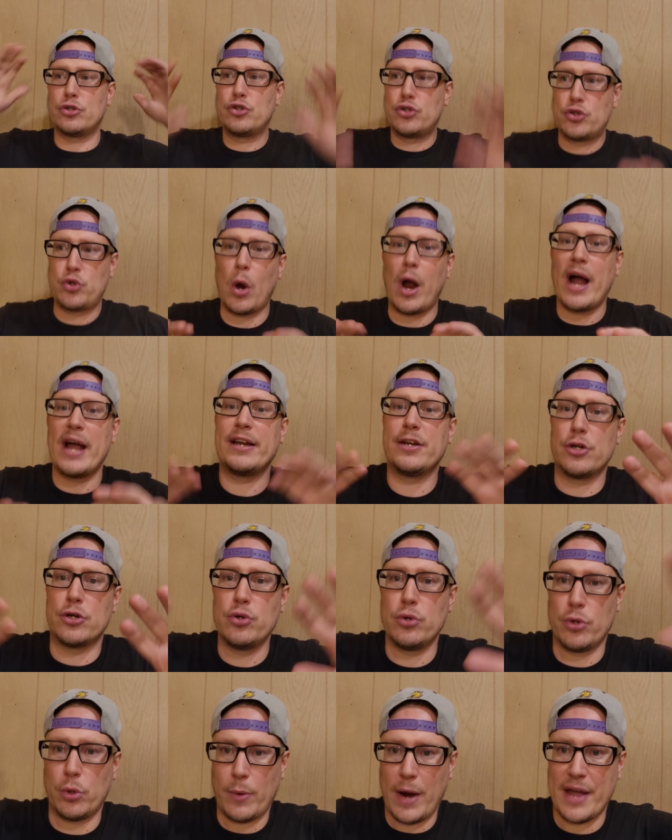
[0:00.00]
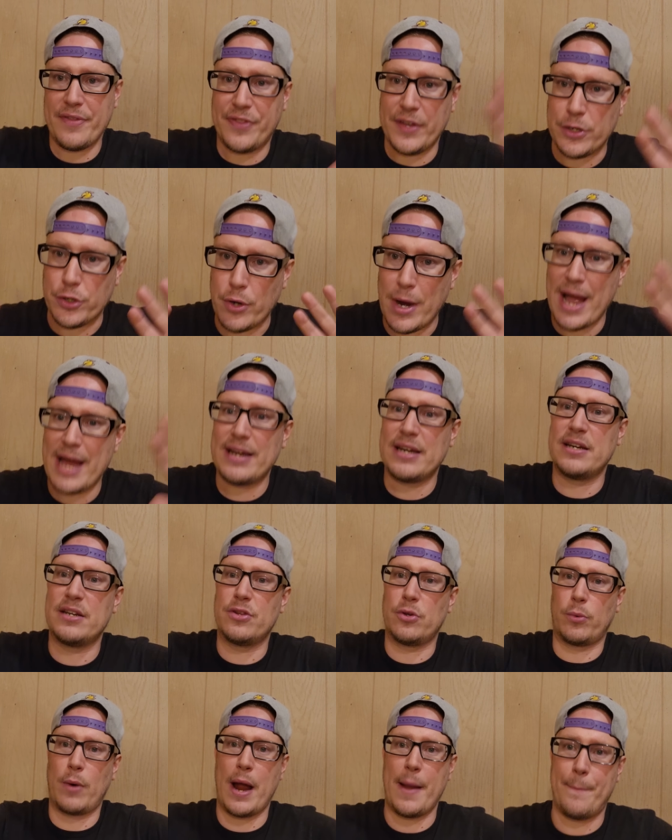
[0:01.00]
trying to do the right thing. You're heading in
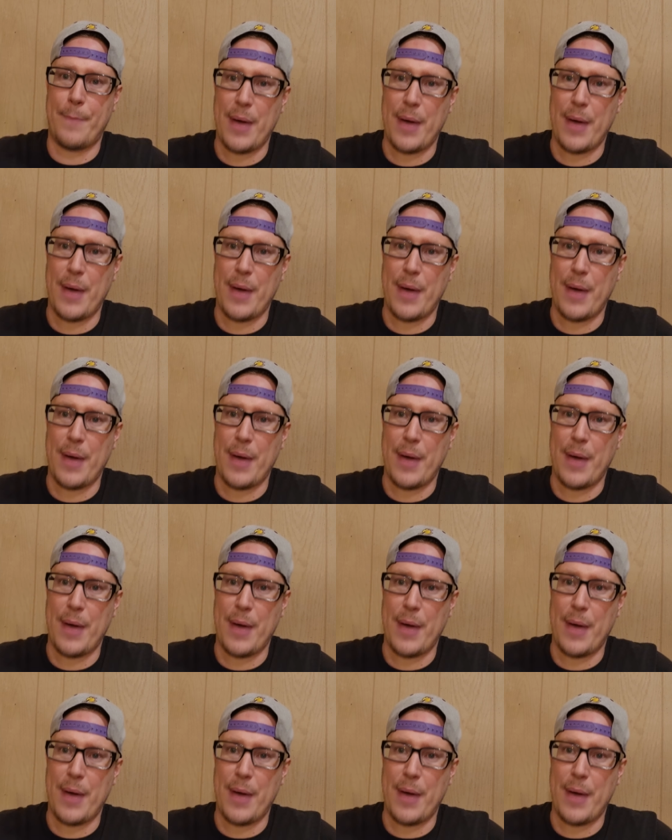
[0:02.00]
the right